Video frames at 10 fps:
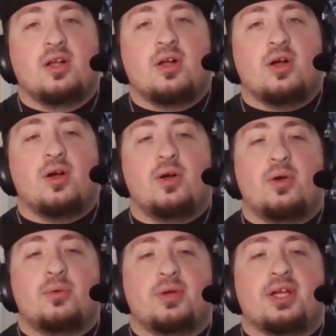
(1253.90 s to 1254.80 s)

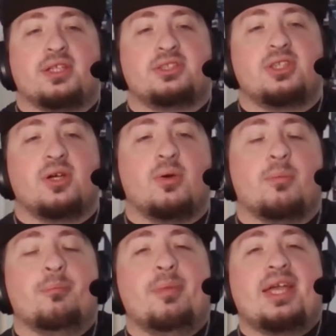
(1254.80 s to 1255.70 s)
Alright, so
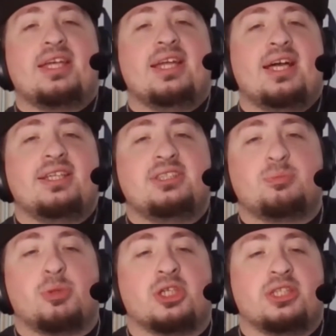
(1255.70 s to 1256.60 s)
Mechanized
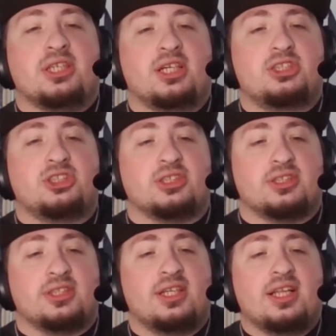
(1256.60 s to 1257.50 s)
Production.
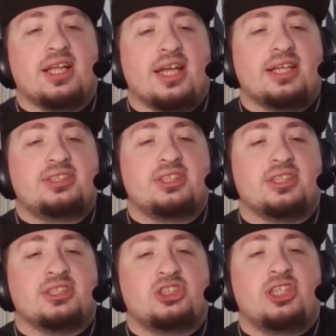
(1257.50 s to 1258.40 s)
It's an
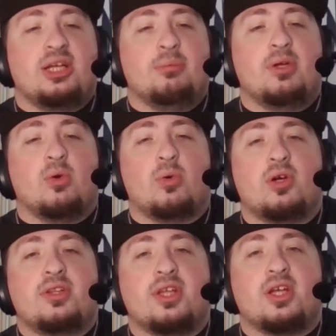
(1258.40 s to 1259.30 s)
enchantment aura
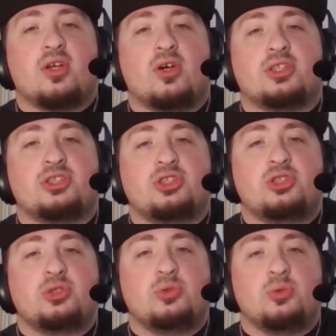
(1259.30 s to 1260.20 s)
that costs
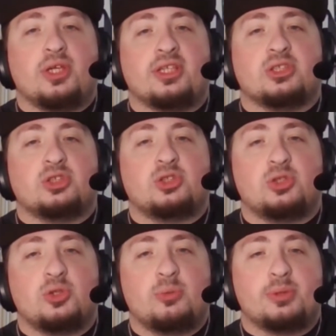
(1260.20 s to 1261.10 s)
2 and
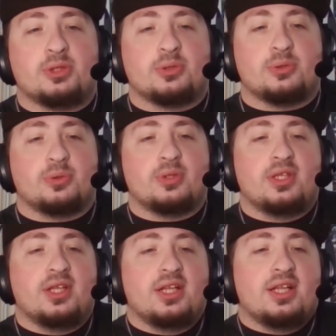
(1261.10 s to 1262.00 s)
2 blue.
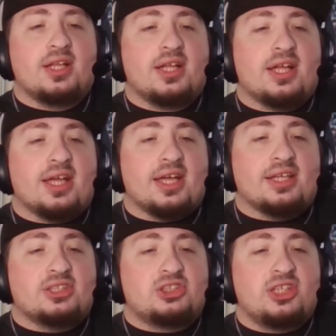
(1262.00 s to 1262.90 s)

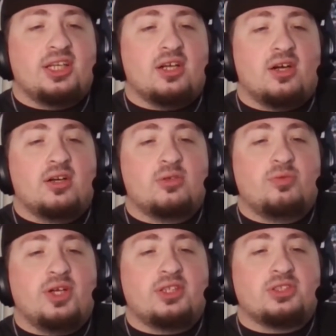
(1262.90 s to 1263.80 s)
Enchant artifact